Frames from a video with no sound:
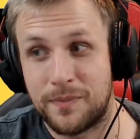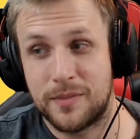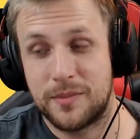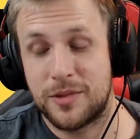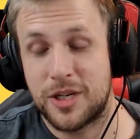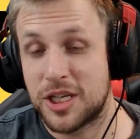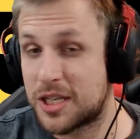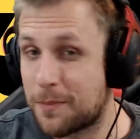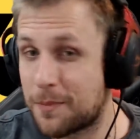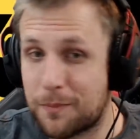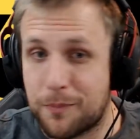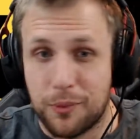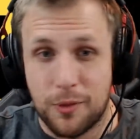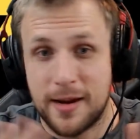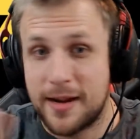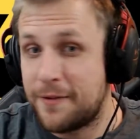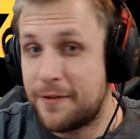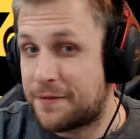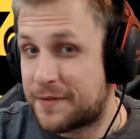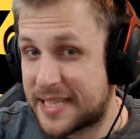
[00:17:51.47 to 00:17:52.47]
Just a
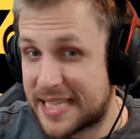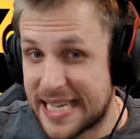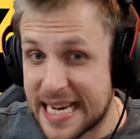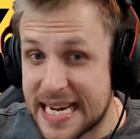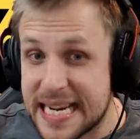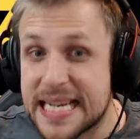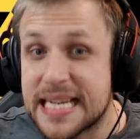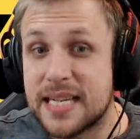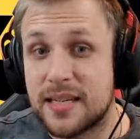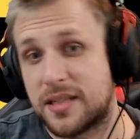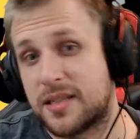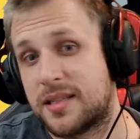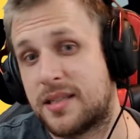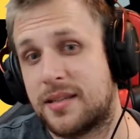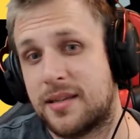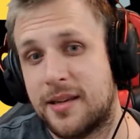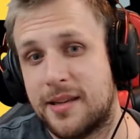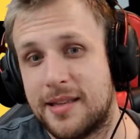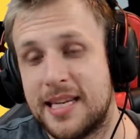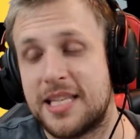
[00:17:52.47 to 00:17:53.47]
brief
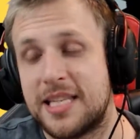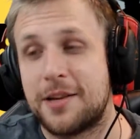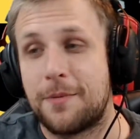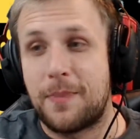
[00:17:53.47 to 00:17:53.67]
tease. These are